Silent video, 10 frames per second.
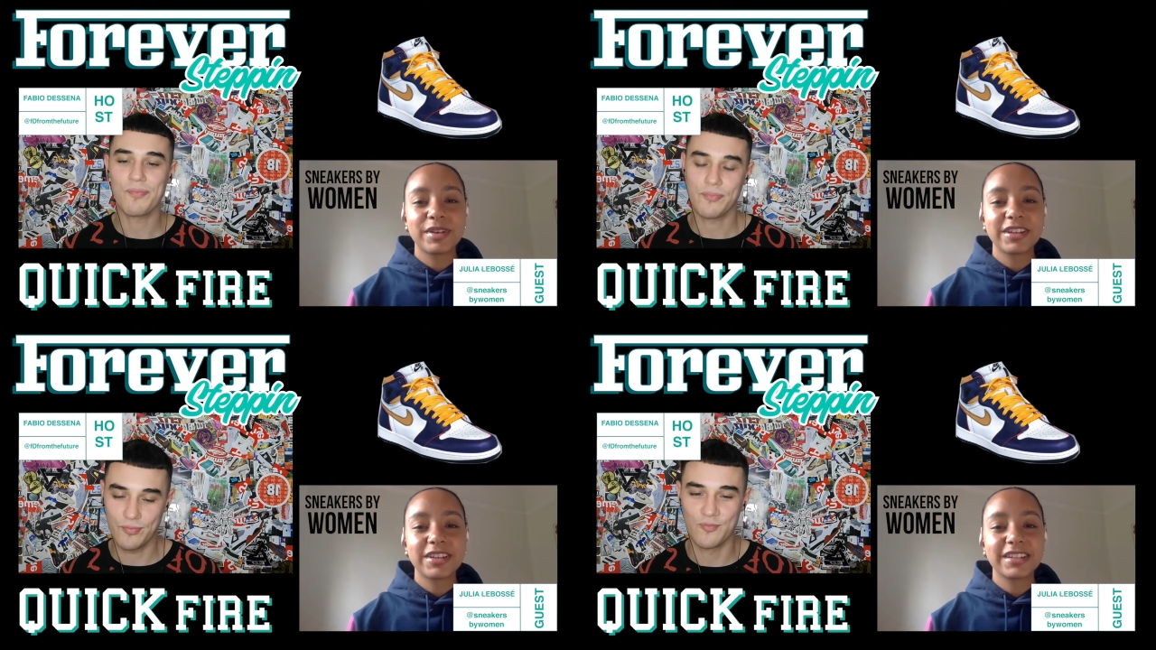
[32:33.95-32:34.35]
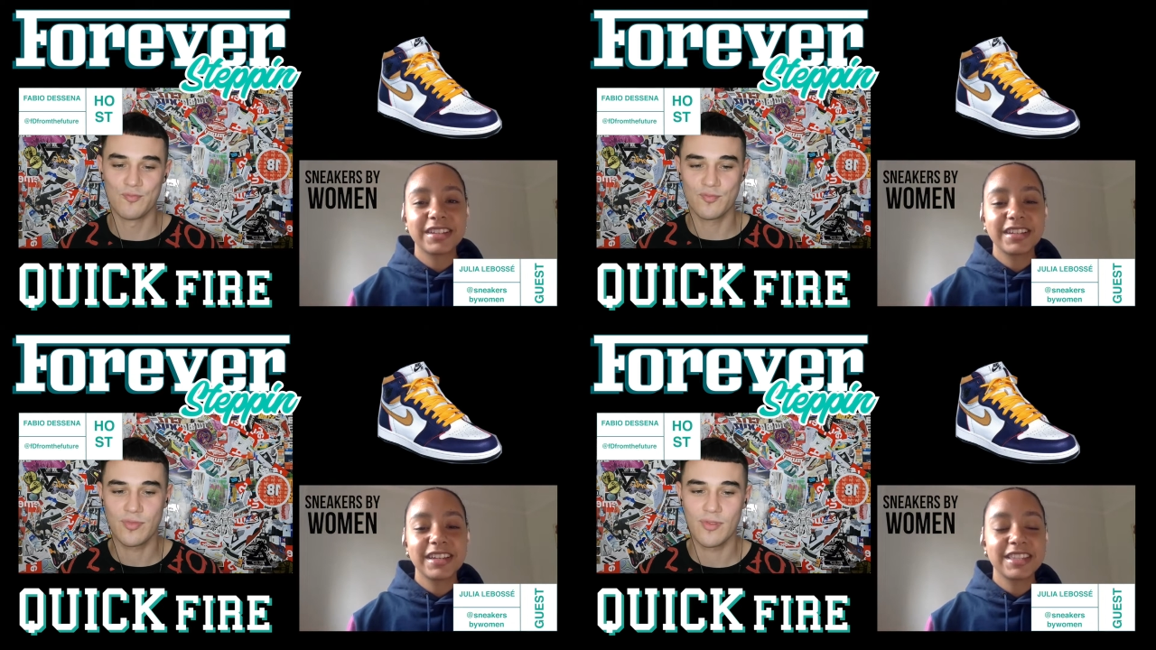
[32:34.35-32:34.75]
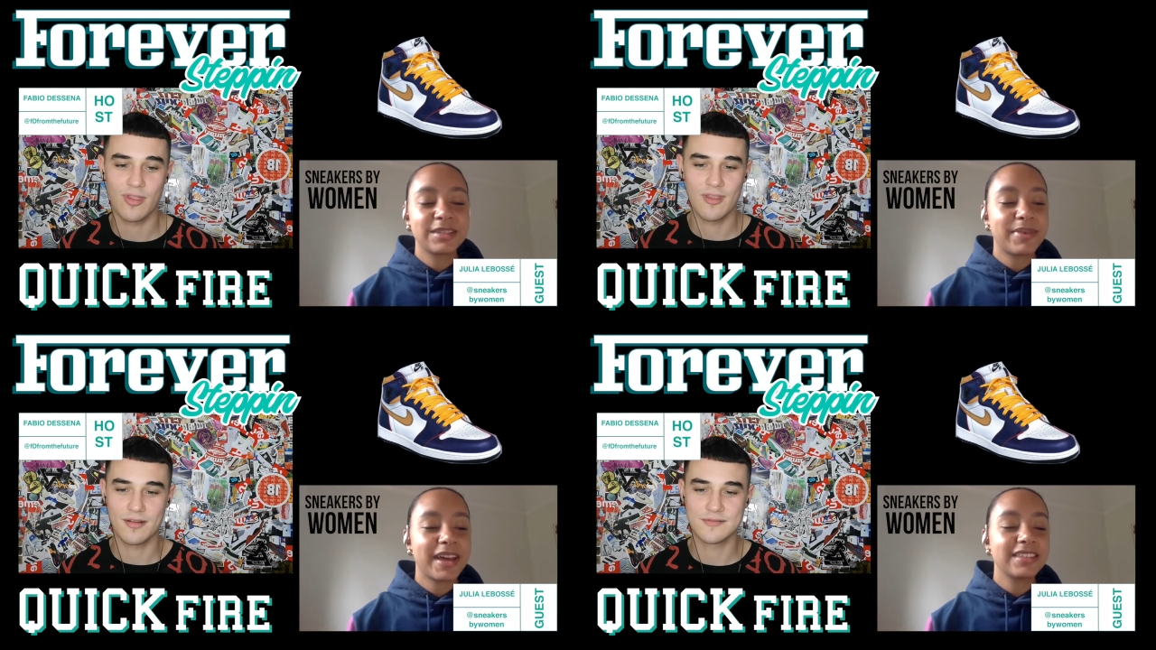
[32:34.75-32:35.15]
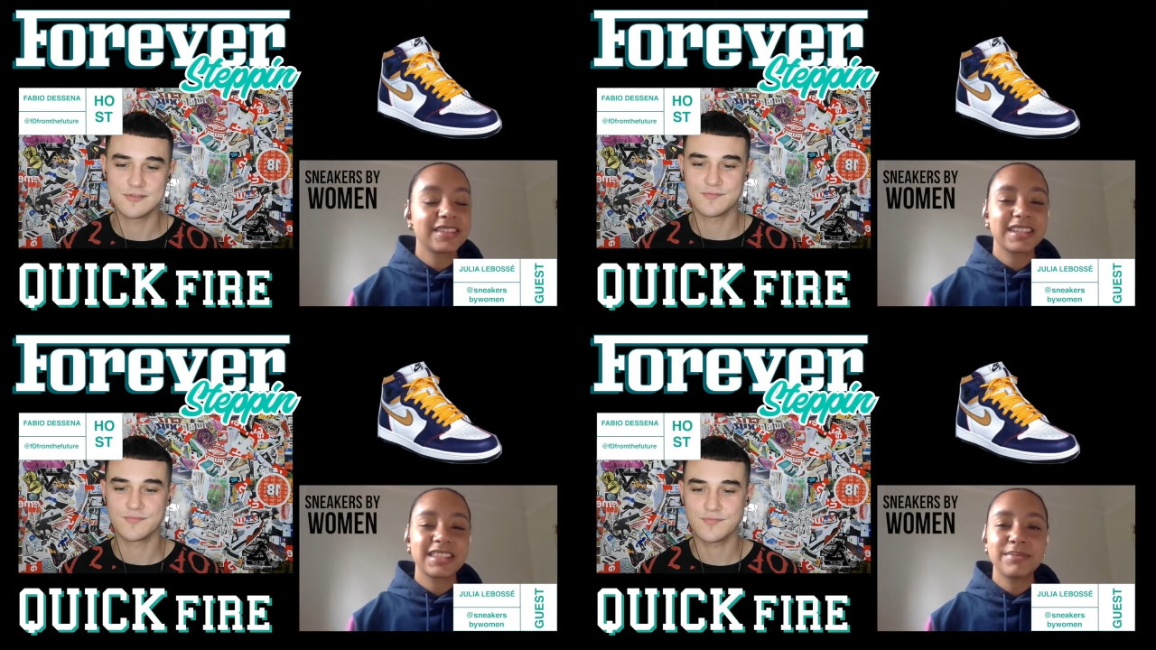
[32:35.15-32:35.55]
Speaker 1: but mm-hmm. it
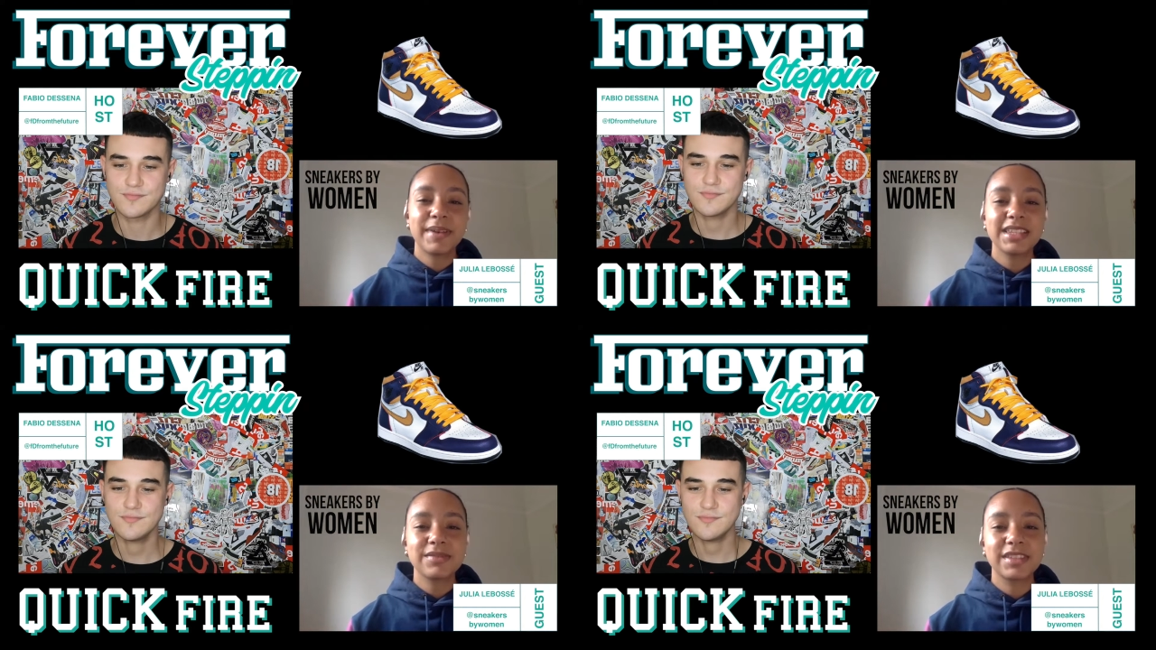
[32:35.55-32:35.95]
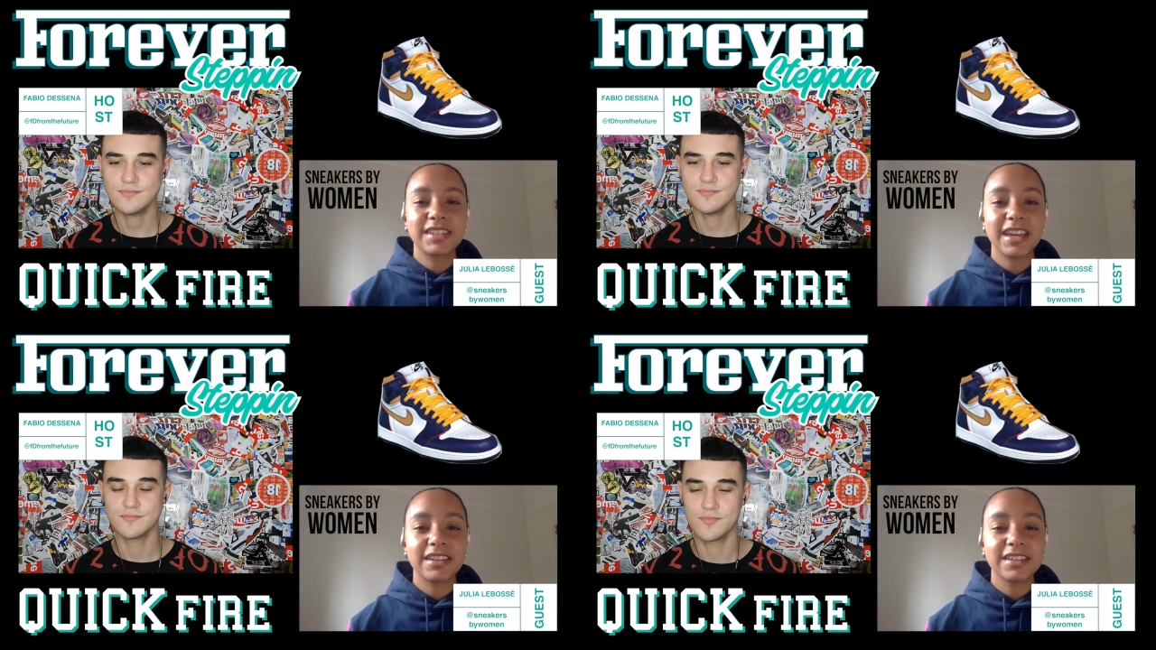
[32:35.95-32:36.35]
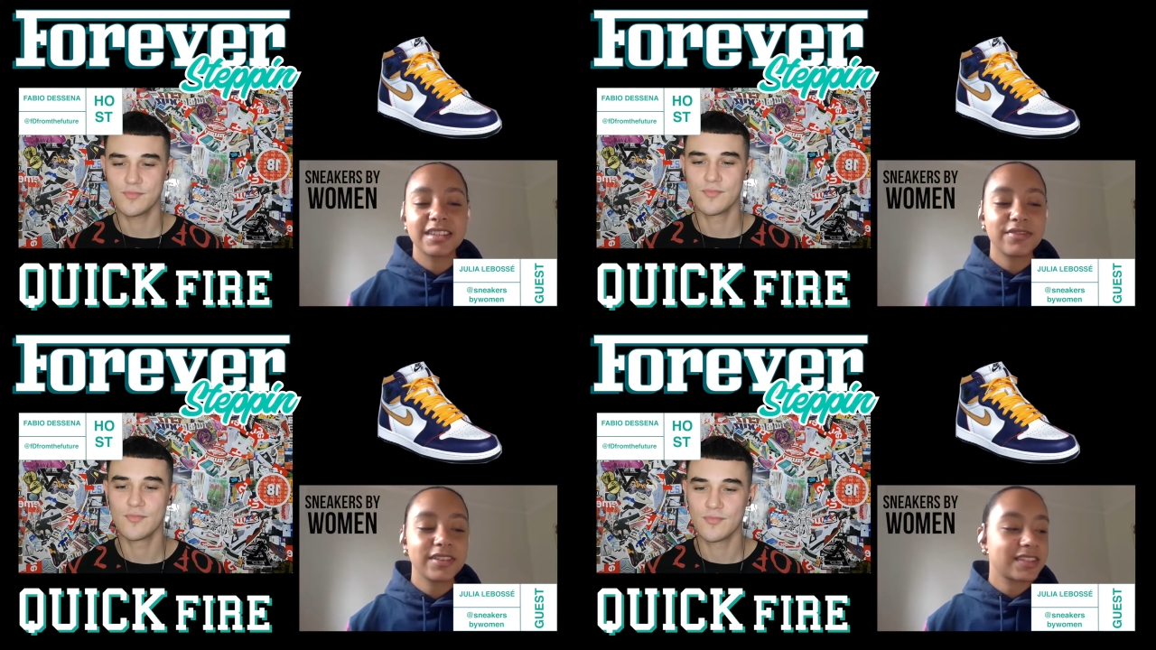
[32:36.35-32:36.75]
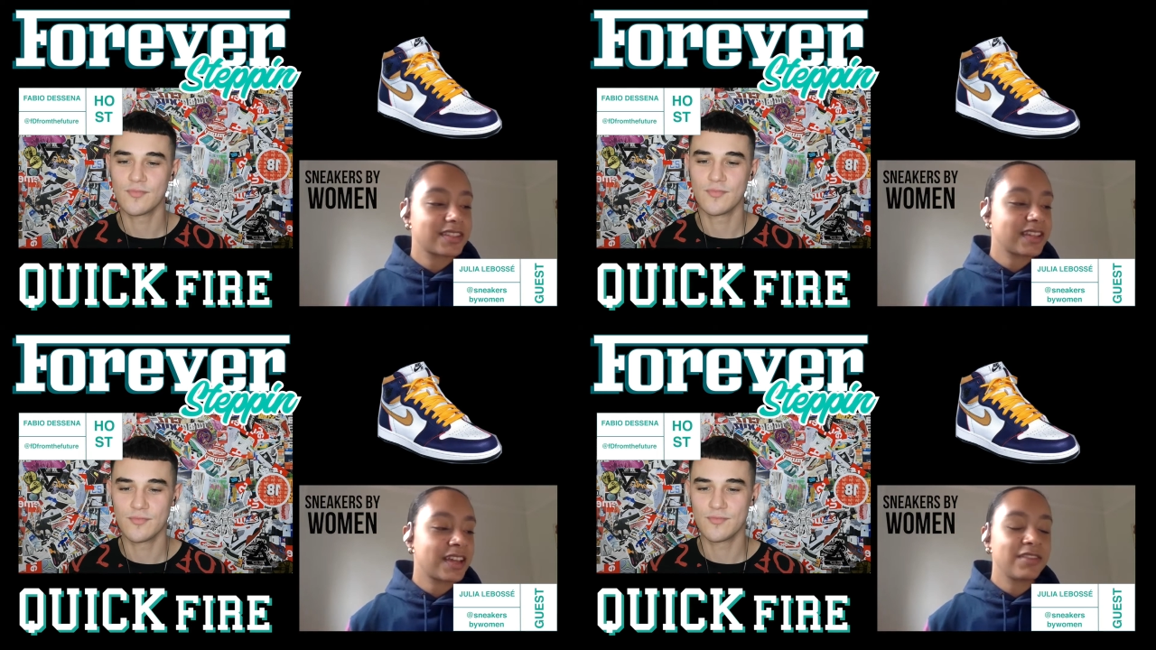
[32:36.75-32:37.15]
depends. It depends the day because if
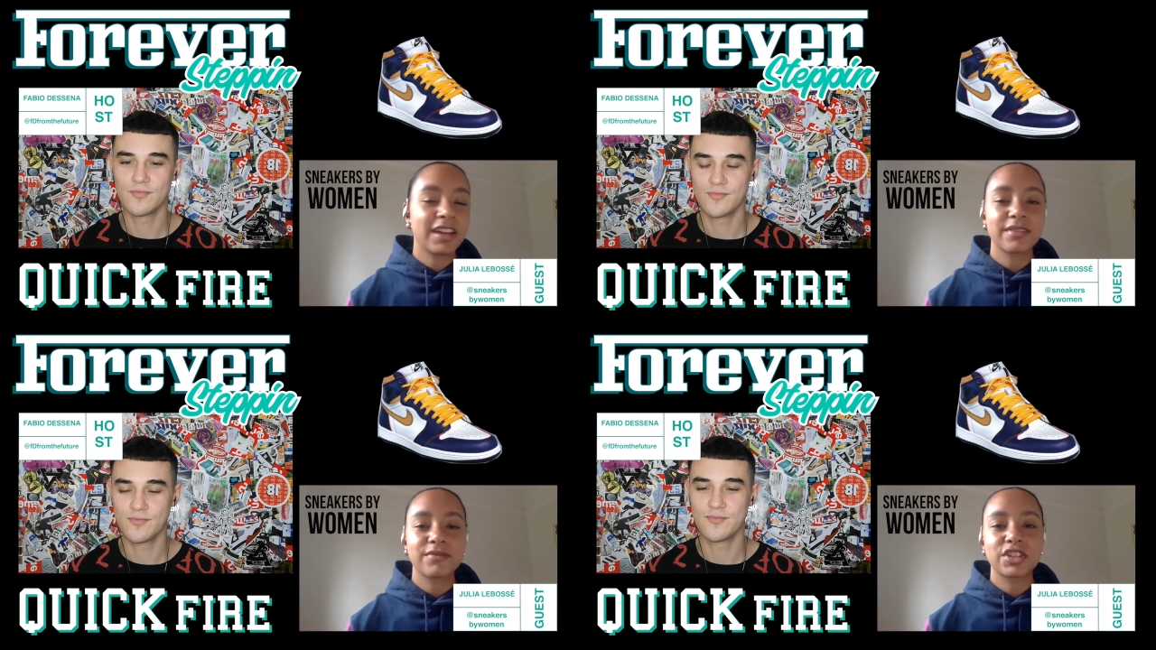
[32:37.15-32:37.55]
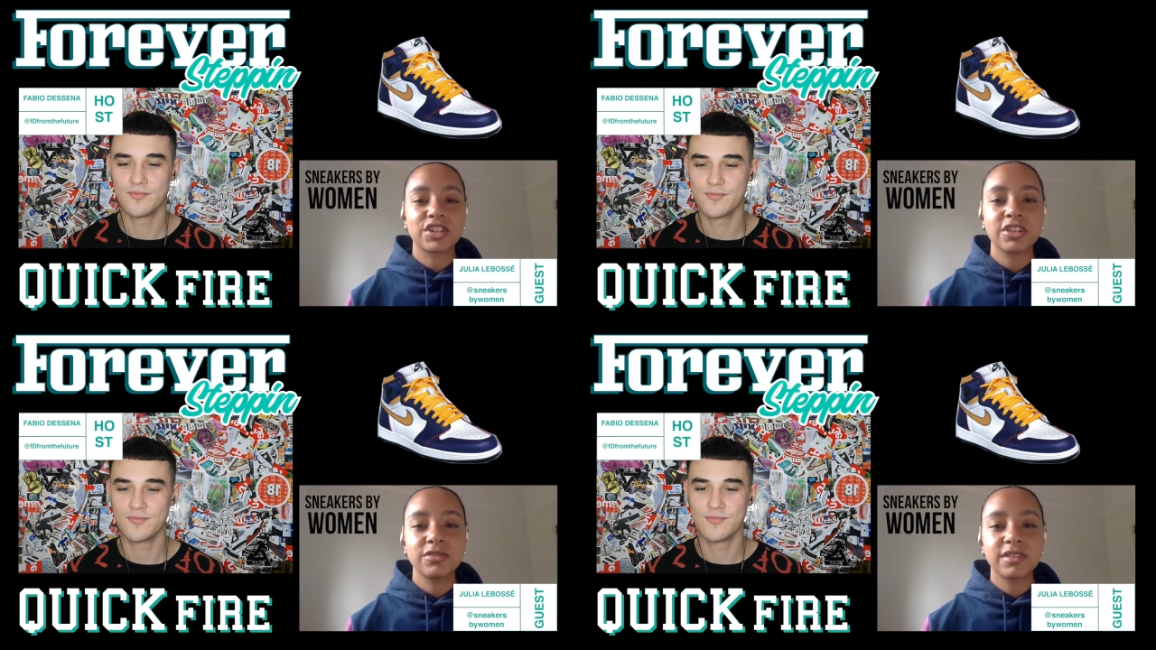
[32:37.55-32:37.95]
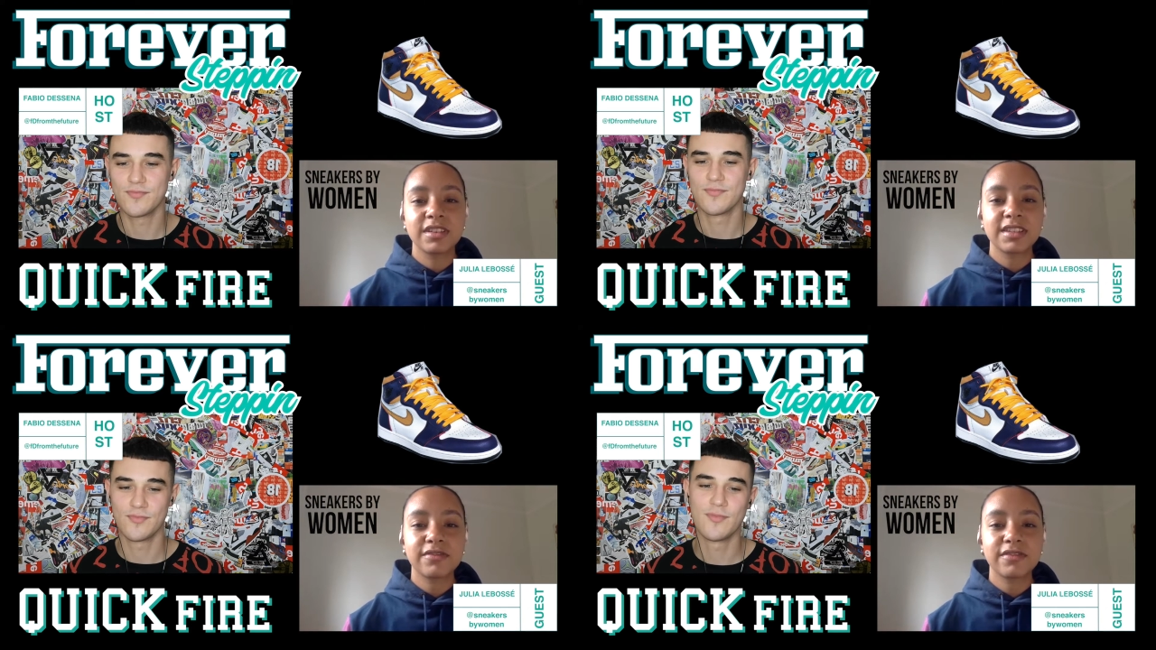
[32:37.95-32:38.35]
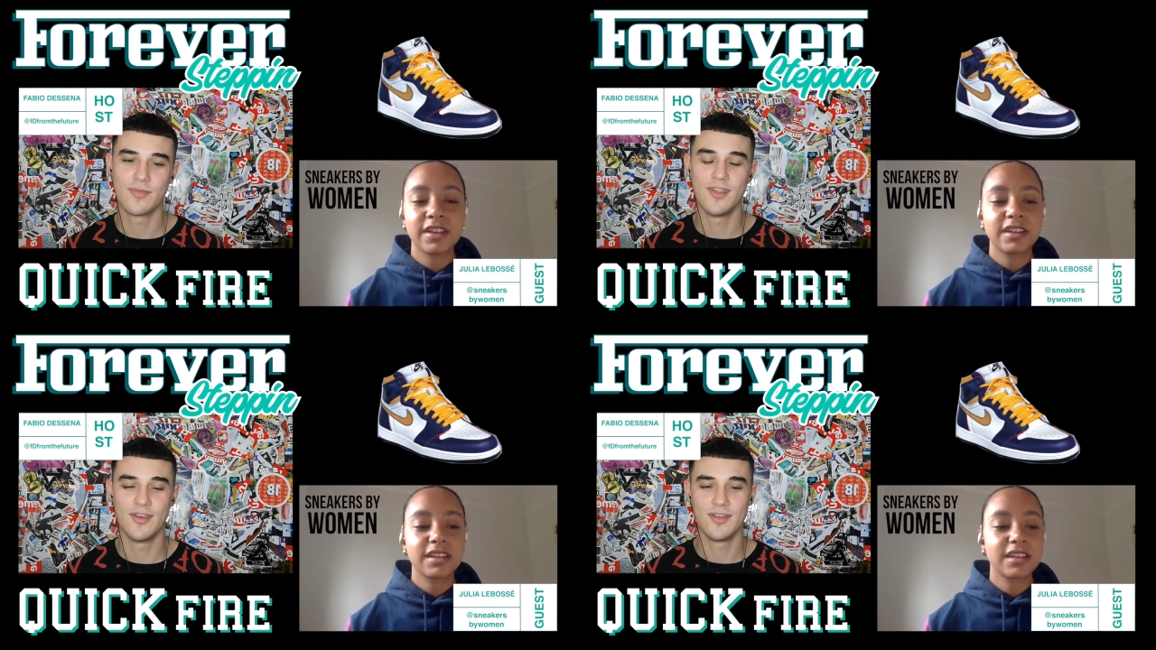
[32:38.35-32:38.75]
it's um like the shoe, because if
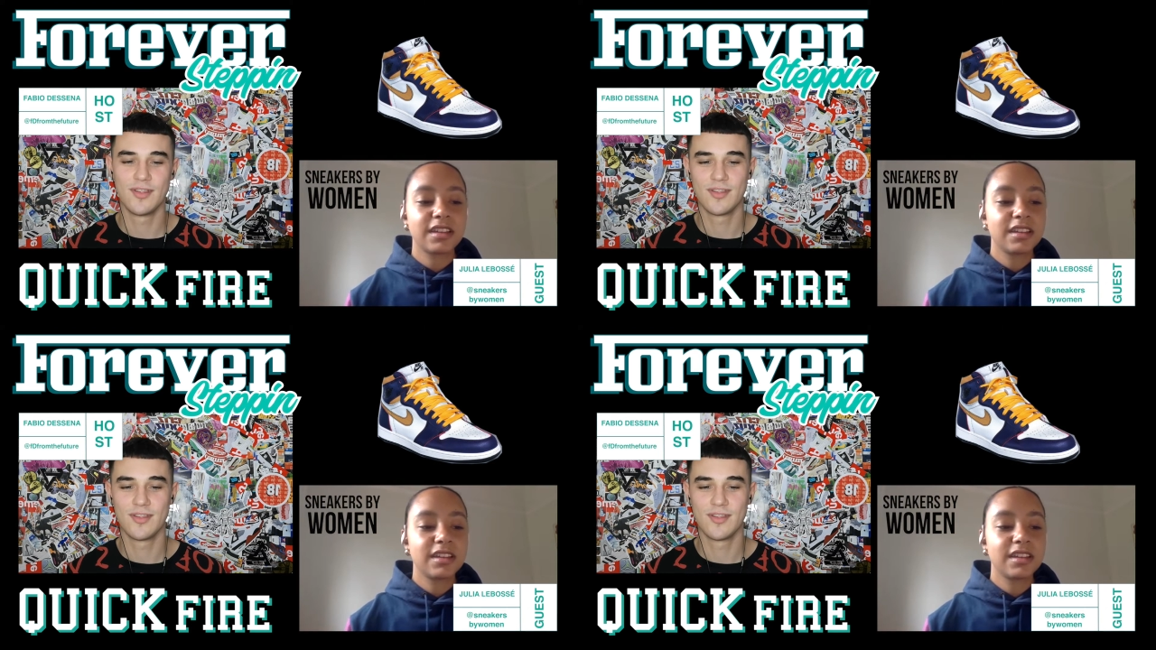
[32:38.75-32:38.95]
like yeah.